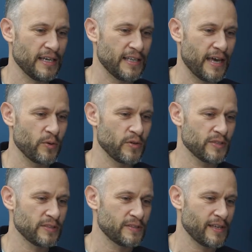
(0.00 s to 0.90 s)
That
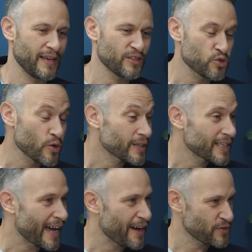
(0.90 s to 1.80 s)
was uh,
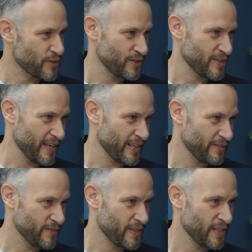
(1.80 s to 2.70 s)
shortly after the signing
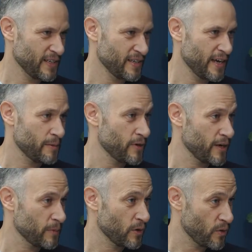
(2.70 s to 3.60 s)
of the
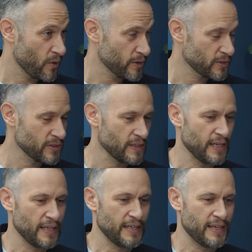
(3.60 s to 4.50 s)
Abraham Accords.
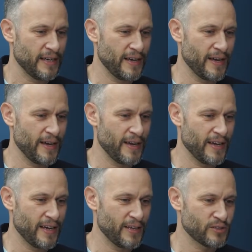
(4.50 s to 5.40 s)
Uh,
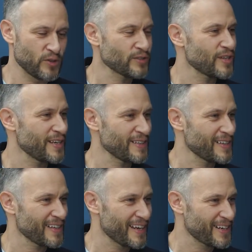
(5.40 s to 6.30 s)
and so excited
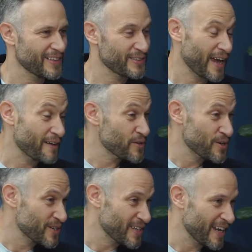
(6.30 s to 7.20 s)
to get to have you
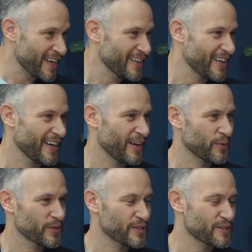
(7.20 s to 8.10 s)
here today. Uh,
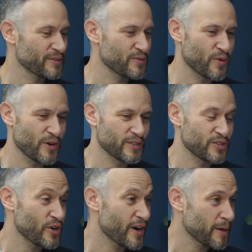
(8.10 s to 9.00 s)
we're looking forward
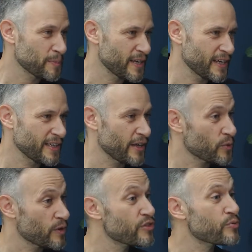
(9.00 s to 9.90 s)
to your update now that
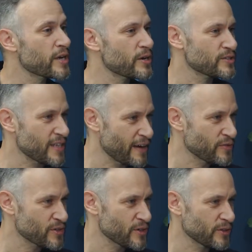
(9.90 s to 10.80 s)
we're three years
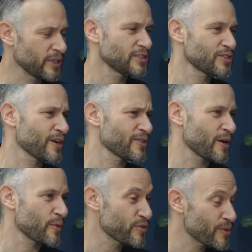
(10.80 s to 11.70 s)
after. Let's start
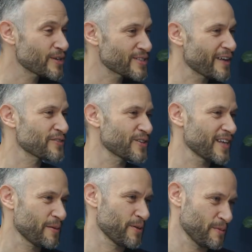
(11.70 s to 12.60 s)
there. We're three years after the
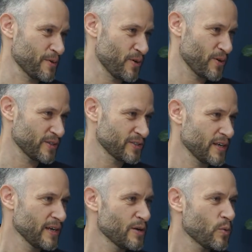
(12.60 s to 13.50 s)
Abraham Accords.
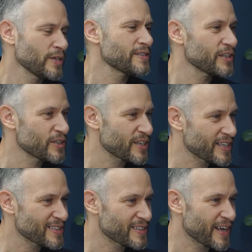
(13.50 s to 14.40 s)
What does that look
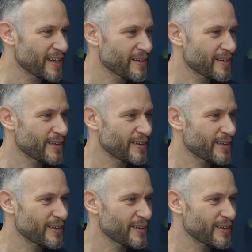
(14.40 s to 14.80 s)
like today?